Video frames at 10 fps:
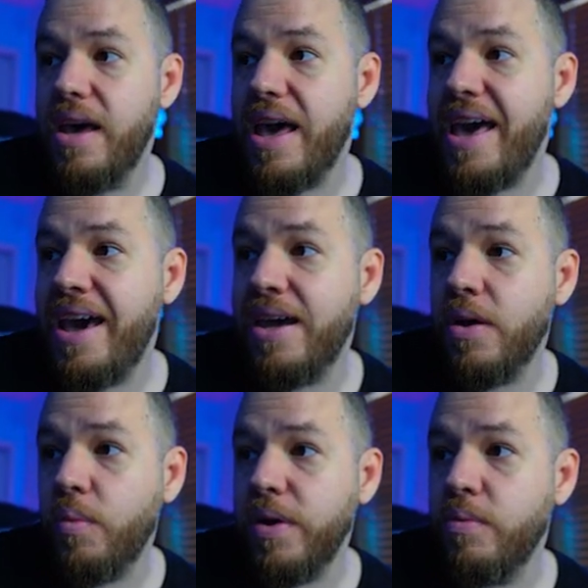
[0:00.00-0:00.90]

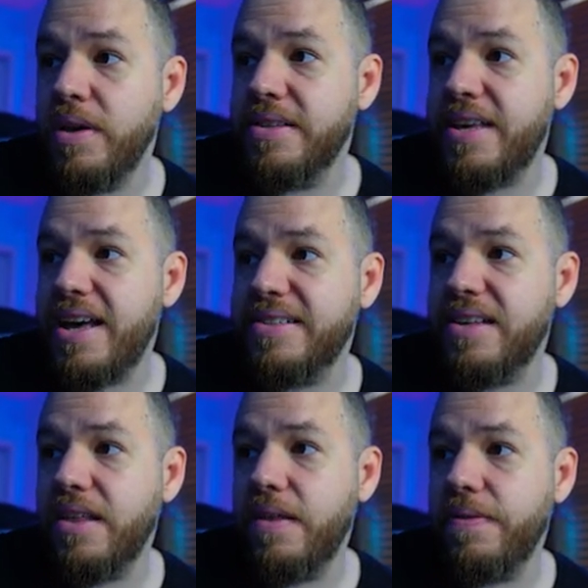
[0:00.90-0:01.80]
and we retest
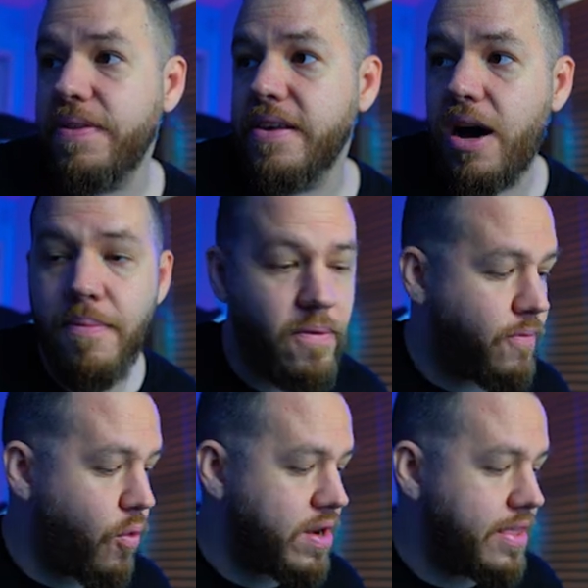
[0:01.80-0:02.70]
this
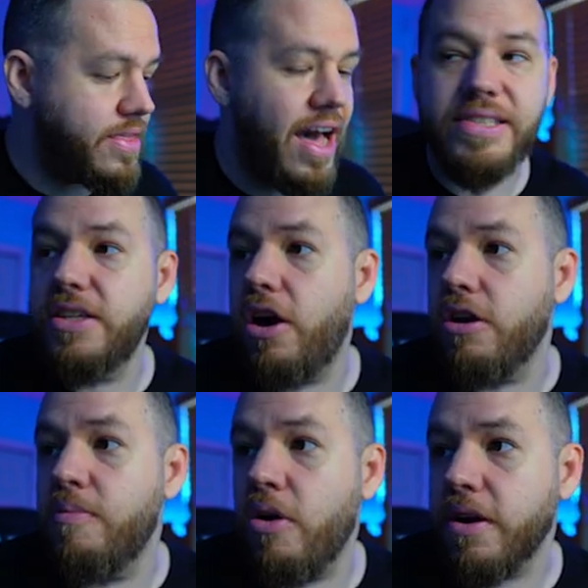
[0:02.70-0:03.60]

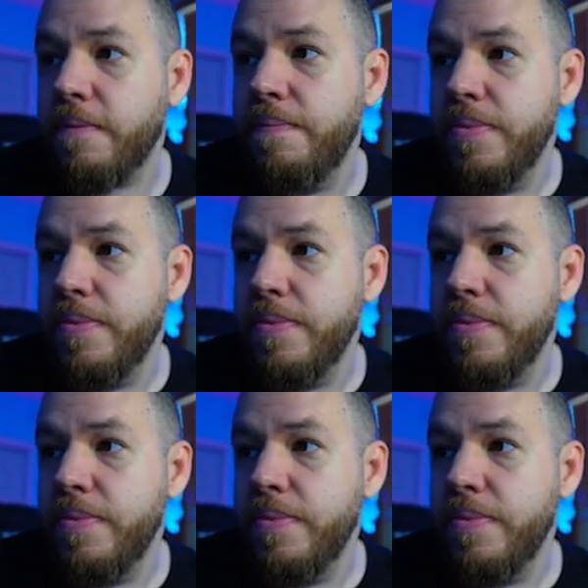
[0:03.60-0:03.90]
$40,000 mark.